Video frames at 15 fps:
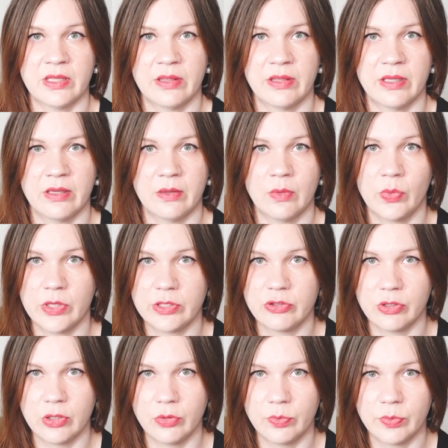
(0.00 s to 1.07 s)
in the
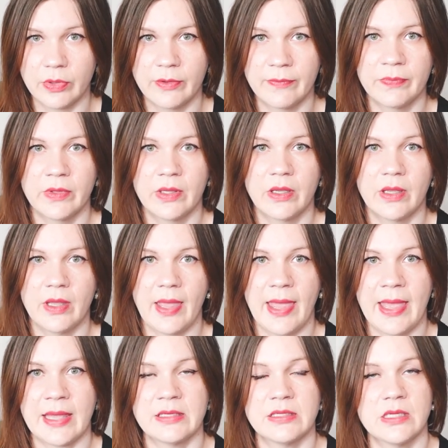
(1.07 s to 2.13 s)
wardrobe,
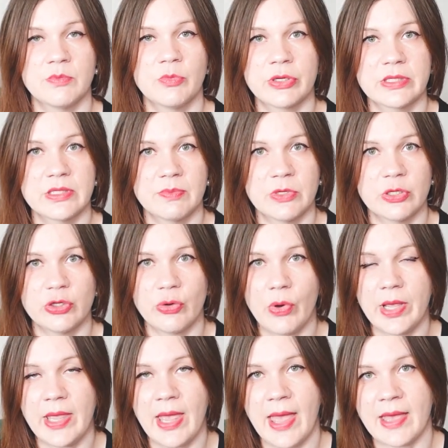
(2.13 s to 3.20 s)
and it brings me
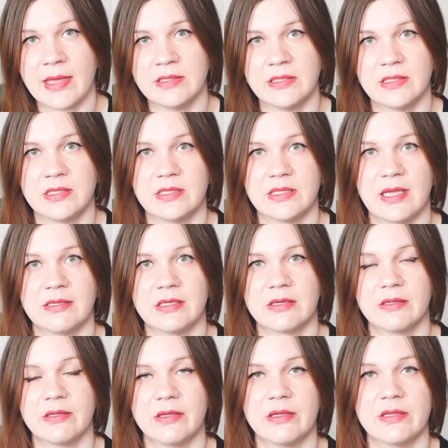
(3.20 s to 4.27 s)
joy and
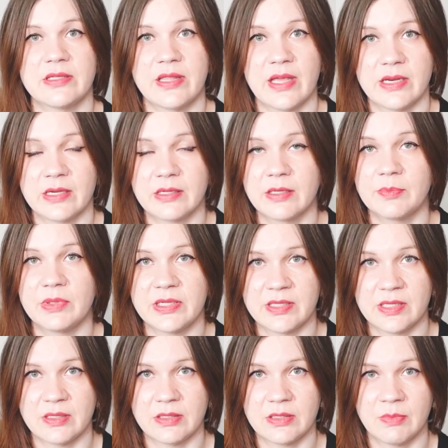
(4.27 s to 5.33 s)
aesthetically, aesthetically
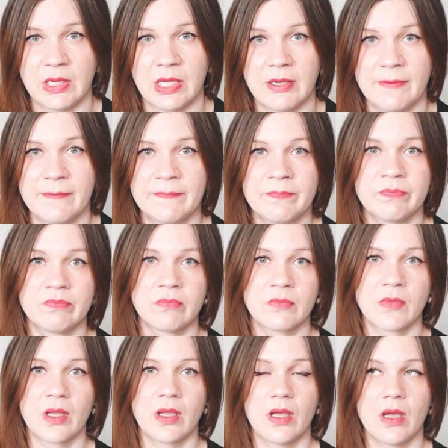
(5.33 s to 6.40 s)
pleasing to me.
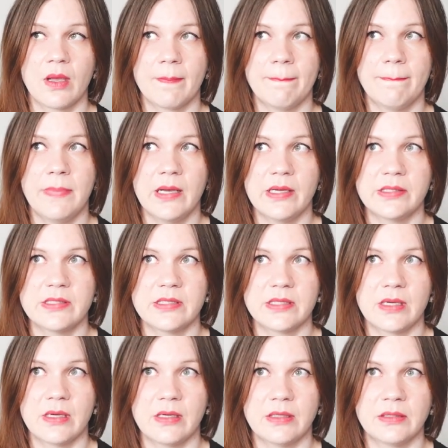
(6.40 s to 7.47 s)
But
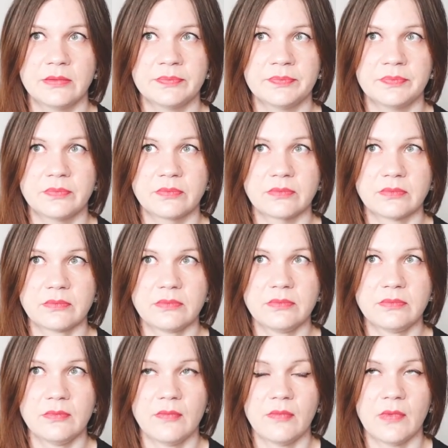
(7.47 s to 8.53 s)
um,
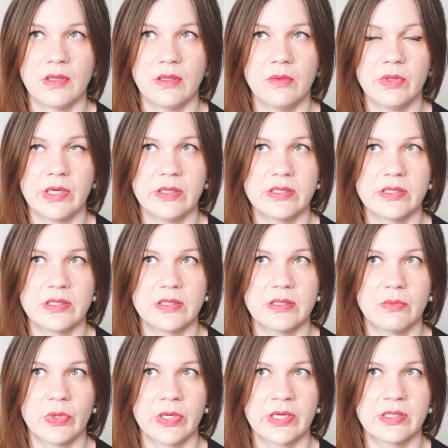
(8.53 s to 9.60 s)
what I
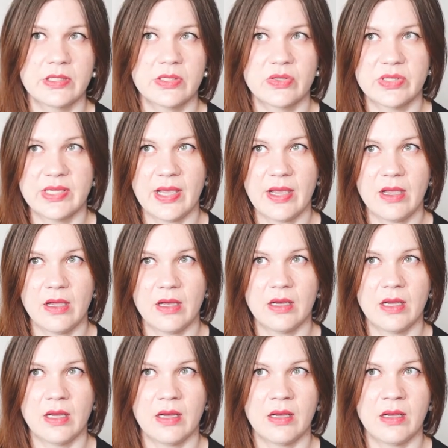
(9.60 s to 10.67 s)
wanted to say
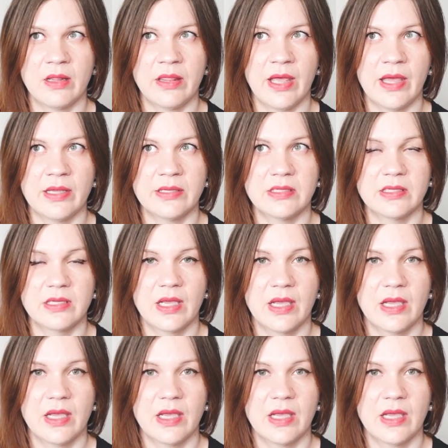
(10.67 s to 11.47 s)
uh, that